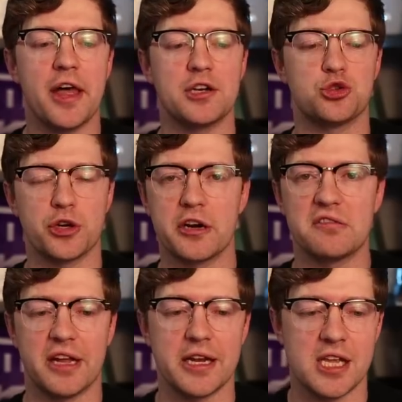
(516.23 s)
that
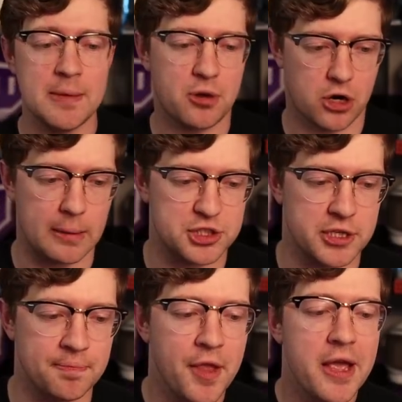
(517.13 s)
triggers that heap
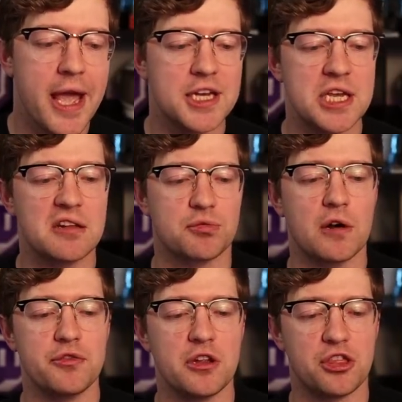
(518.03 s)
corruption. It takes
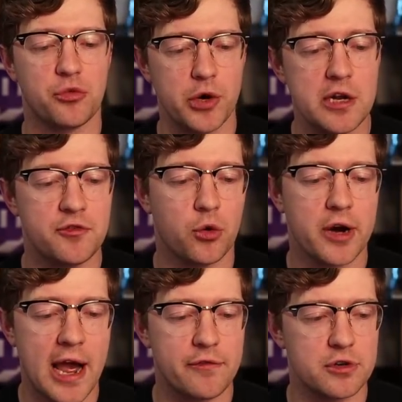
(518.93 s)
roughly 3 to
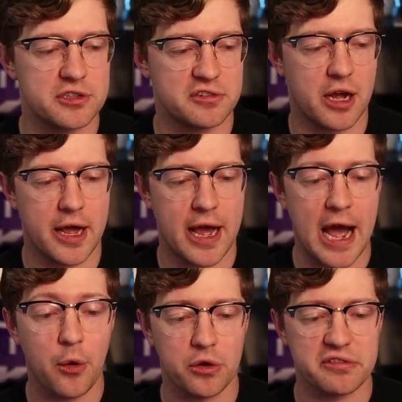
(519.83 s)
4 average
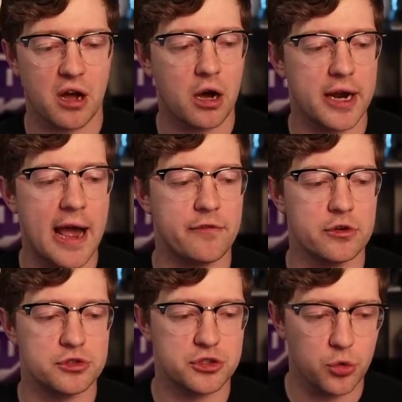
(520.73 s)
hours on
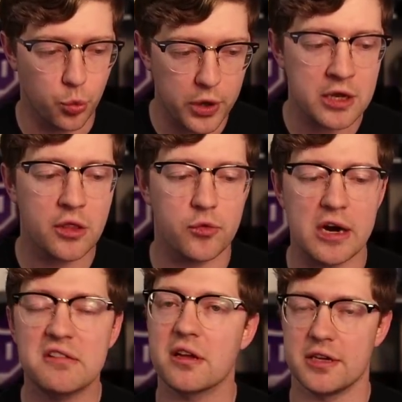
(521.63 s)
average to win the
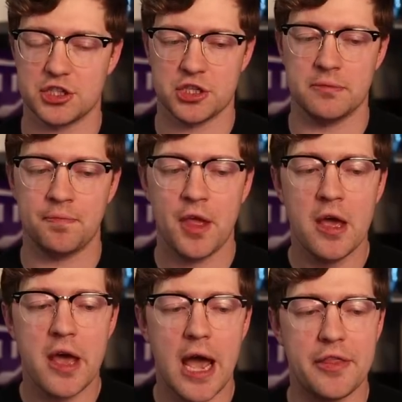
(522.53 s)
race condition,
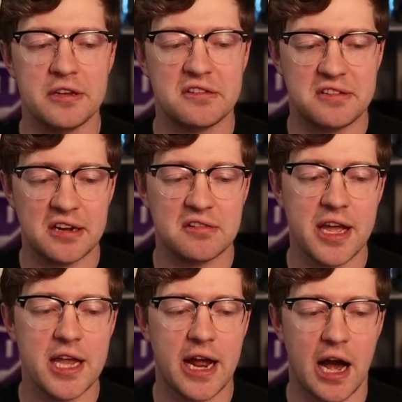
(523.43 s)
and then 6
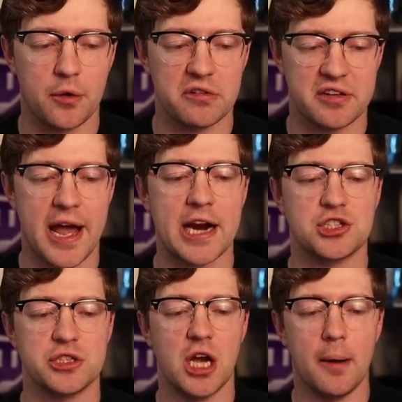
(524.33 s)
to 8 hours to
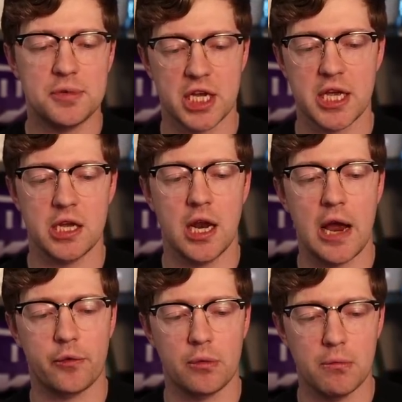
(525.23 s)
actually obtain
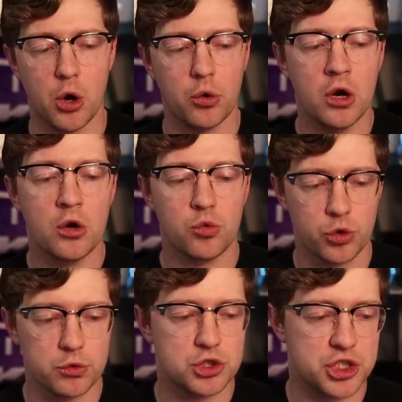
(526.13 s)
a remote
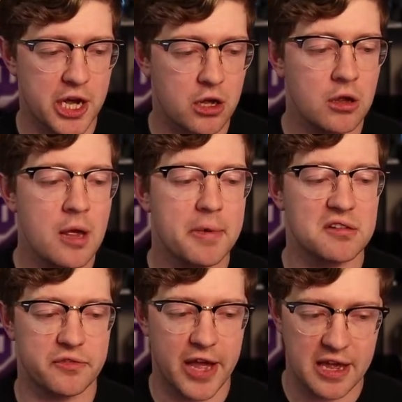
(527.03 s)
root shell
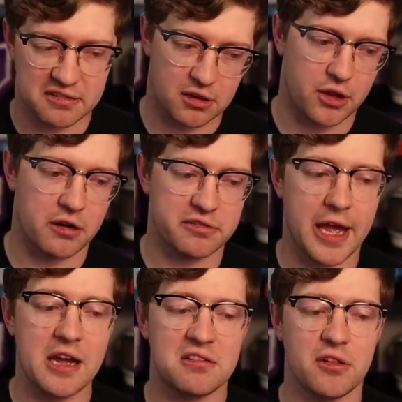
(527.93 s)
because of ASLR.
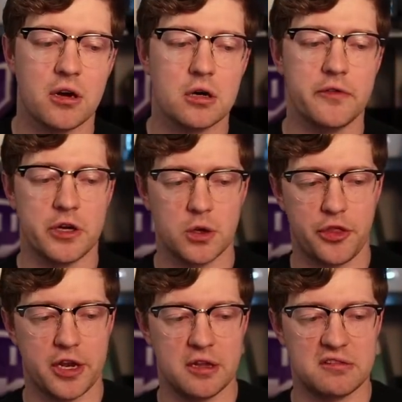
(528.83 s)
So ASLR, if you don't
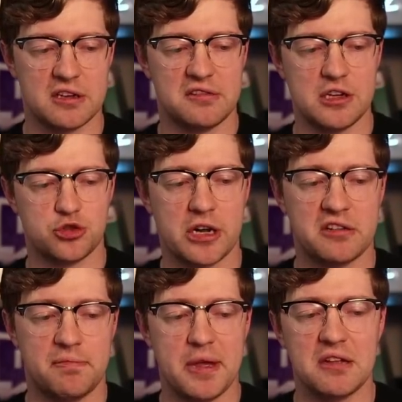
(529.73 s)
know what that is
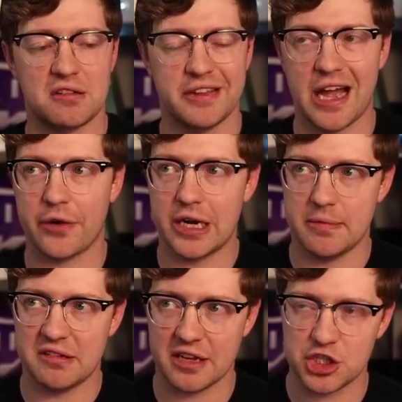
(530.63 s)
address space layout
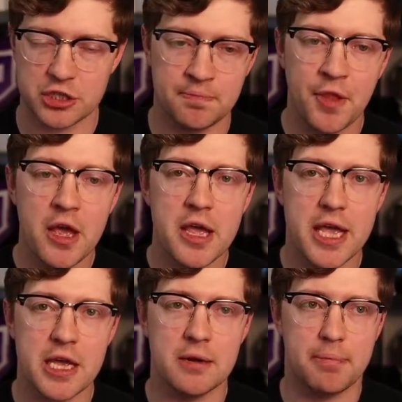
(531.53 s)
randomization.
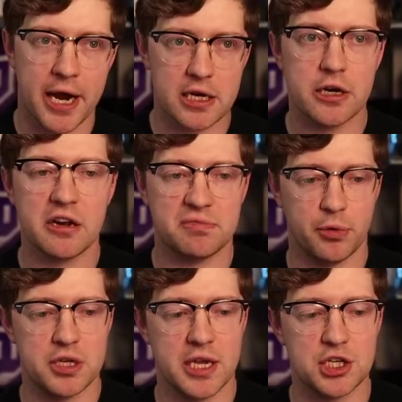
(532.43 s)
In binary
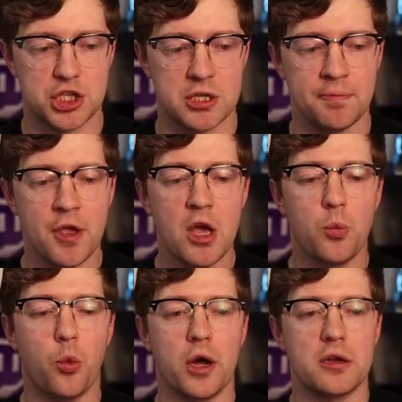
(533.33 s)
exploitation,
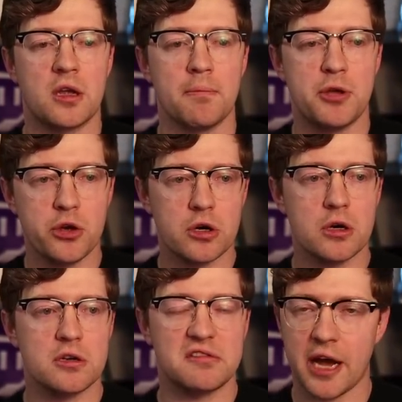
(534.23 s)
what
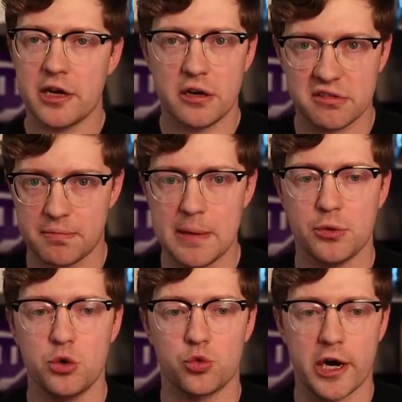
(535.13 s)
computer designers and
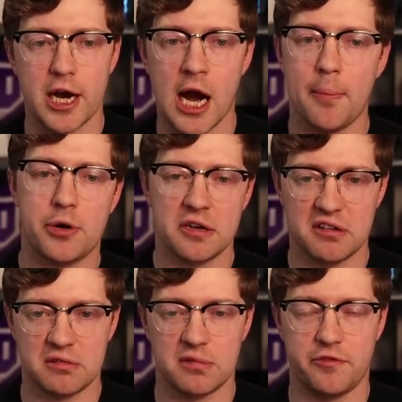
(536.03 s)
people who write
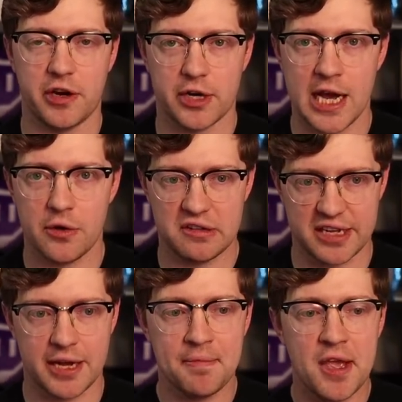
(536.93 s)
operating systems have figured out
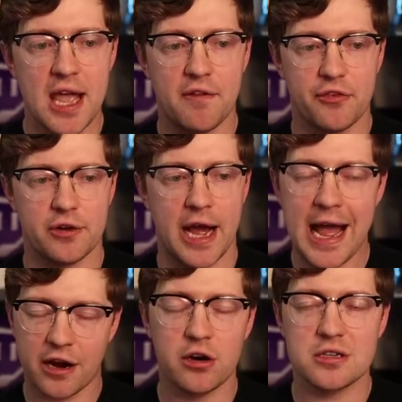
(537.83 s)
is that if the
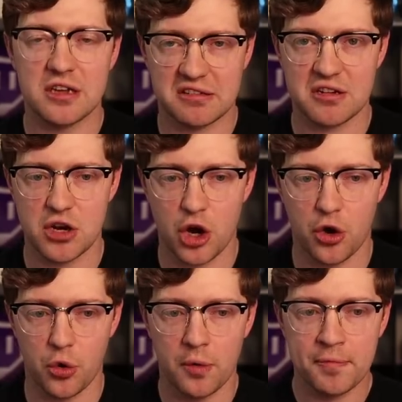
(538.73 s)
hacker doesn't
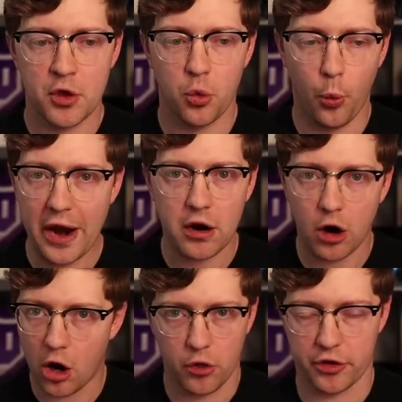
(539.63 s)
know
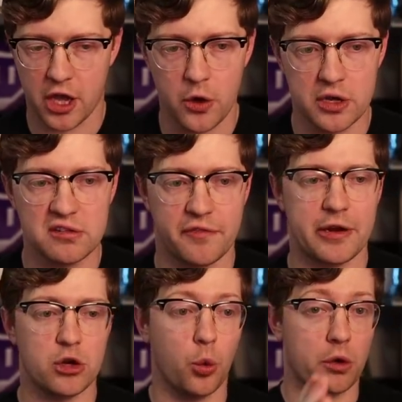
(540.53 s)
where all the code is, if
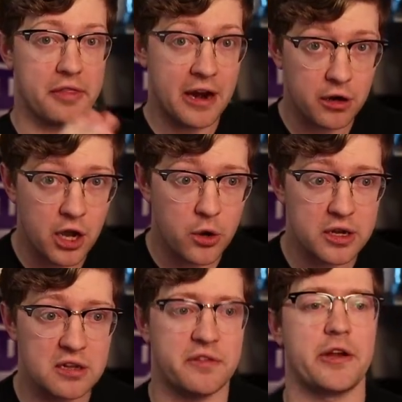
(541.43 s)
they don't know where their
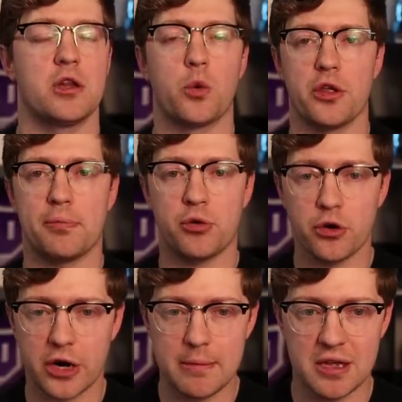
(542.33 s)
code is, if they don't know where the
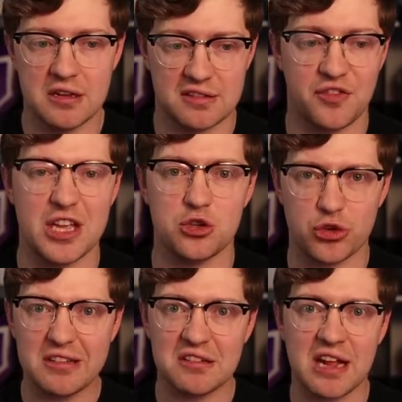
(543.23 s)
program is, if the
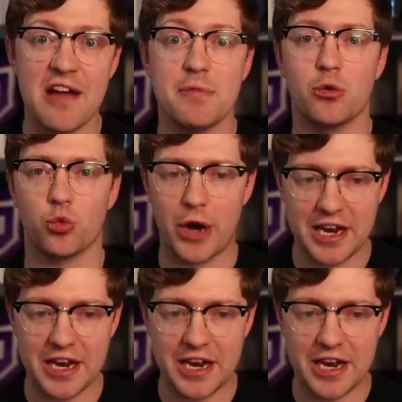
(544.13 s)
addresses had been